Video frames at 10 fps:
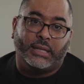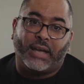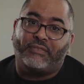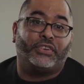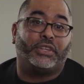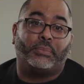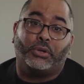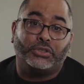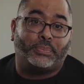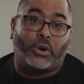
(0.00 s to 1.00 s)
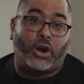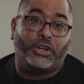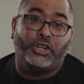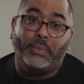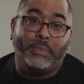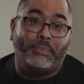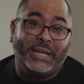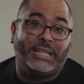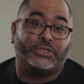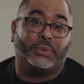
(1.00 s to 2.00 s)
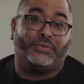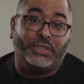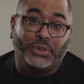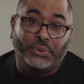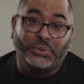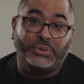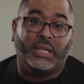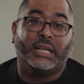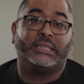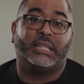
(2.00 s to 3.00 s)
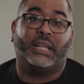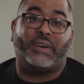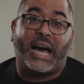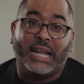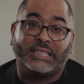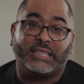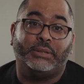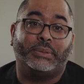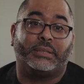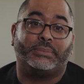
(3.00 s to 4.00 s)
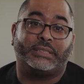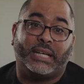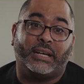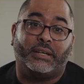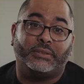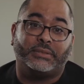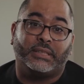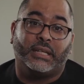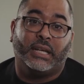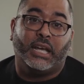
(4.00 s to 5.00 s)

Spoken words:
that for the most part human beings refuse to live honestly with themselves